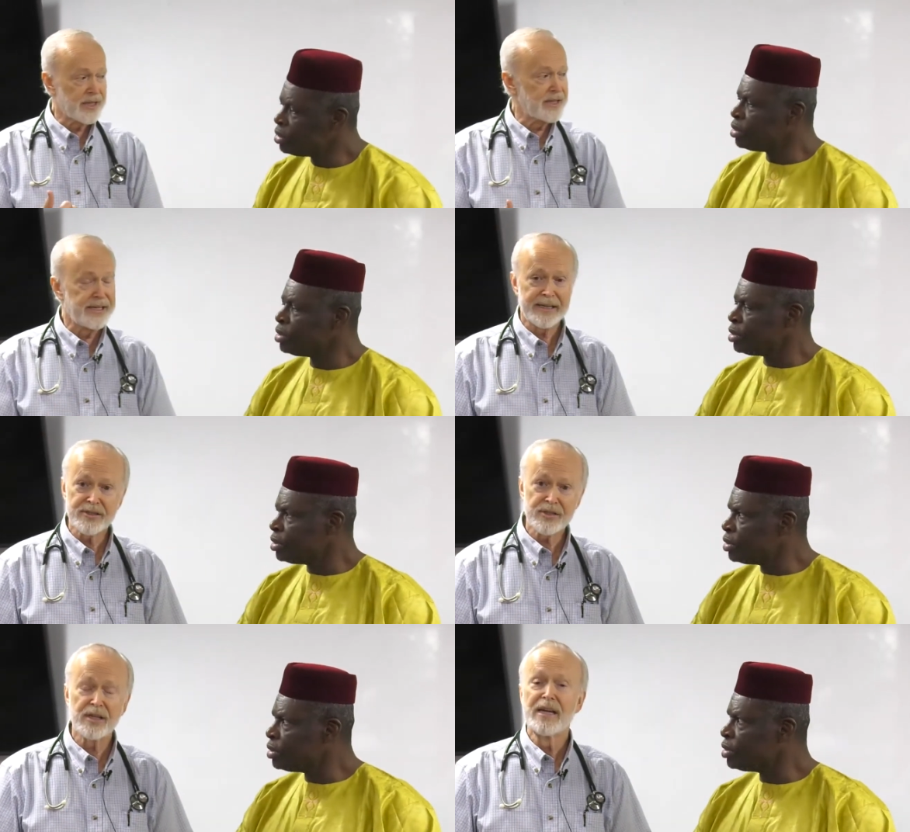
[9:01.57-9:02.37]
Speaker 1: it a
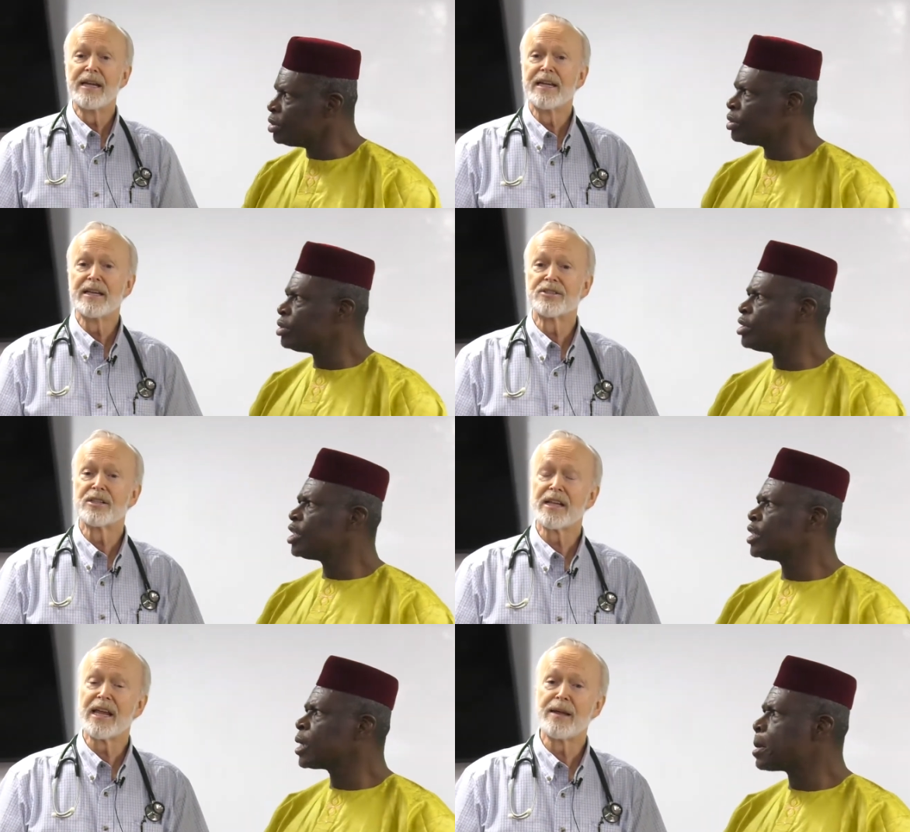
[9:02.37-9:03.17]
disc?
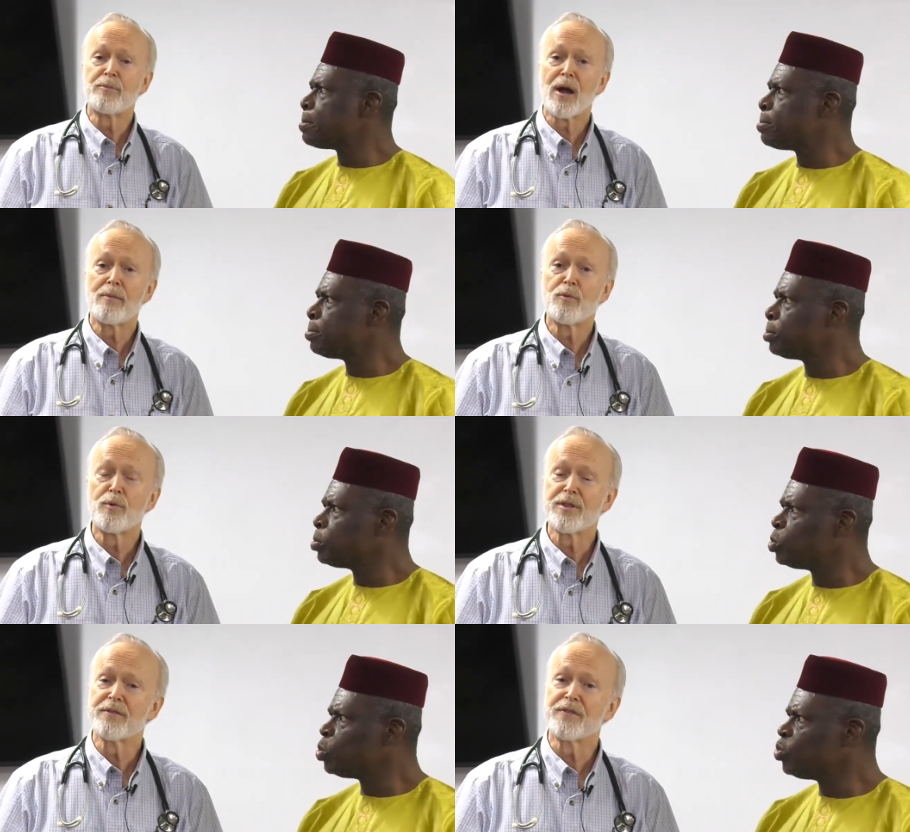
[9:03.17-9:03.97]
Is it a problem with a